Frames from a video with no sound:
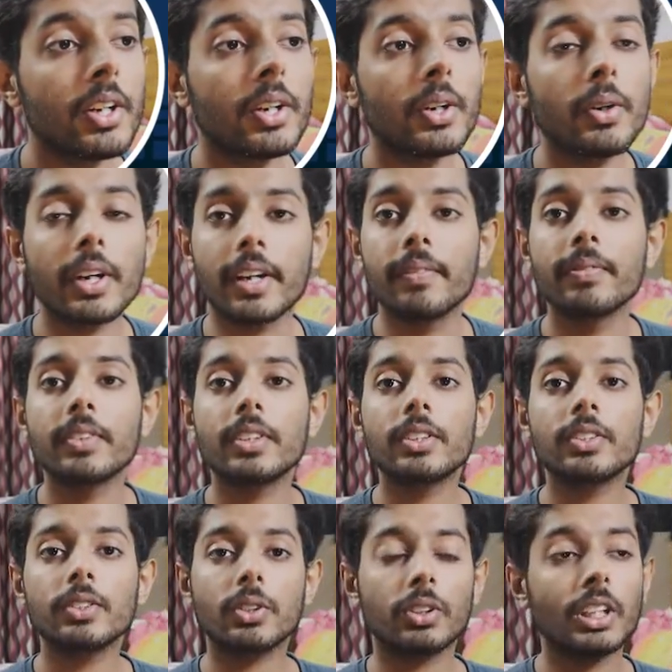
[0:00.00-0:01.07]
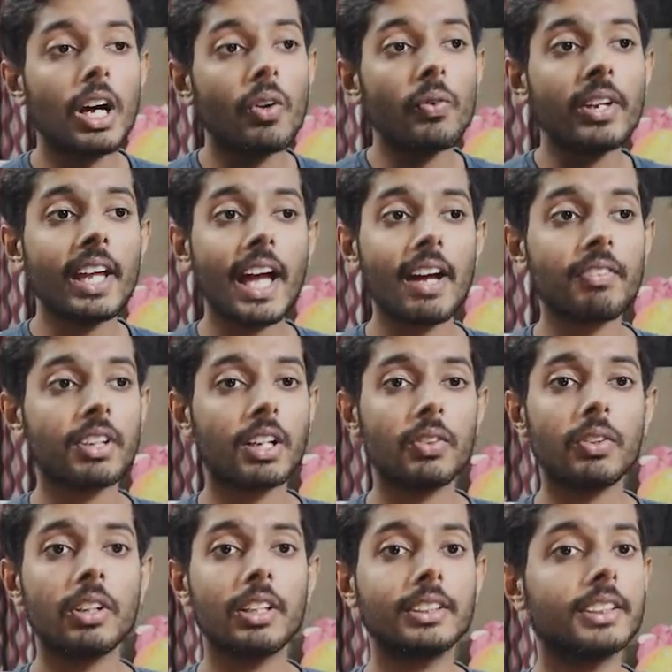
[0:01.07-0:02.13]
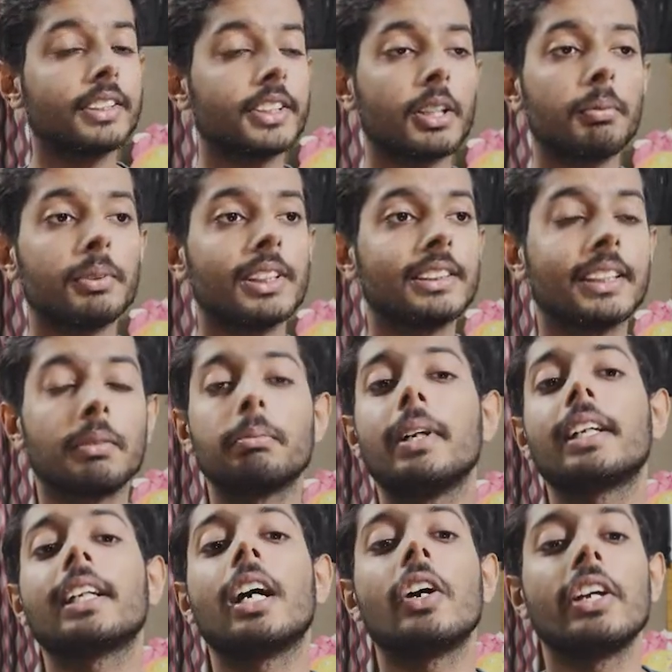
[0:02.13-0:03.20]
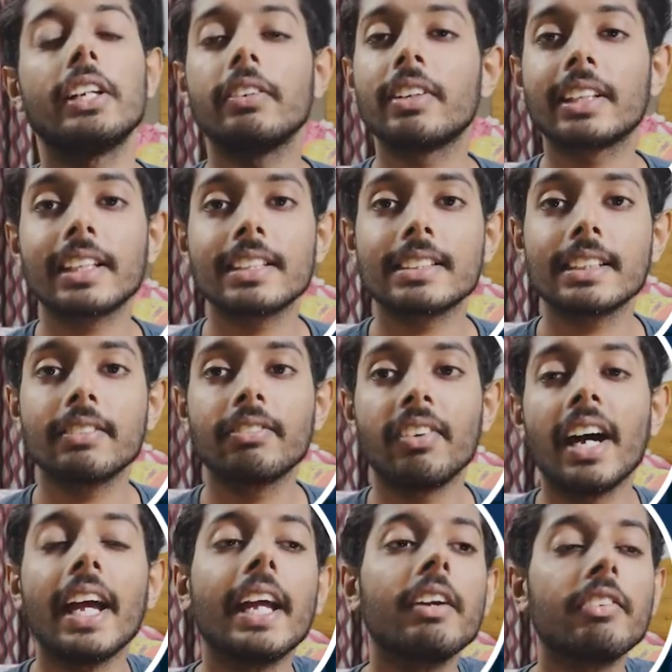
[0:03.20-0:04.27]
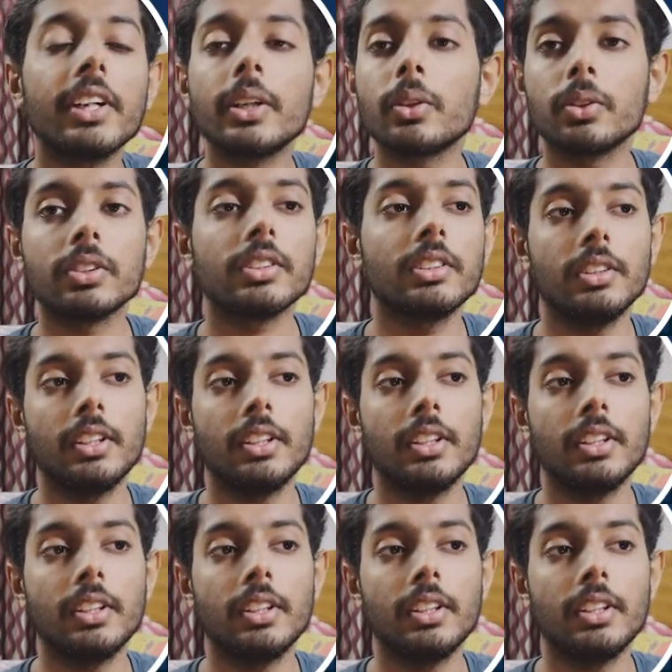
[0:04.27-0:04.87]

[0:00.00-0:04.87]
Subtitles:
Okay, so now we have covered the terminal thing, but now anyone can say, why Windows?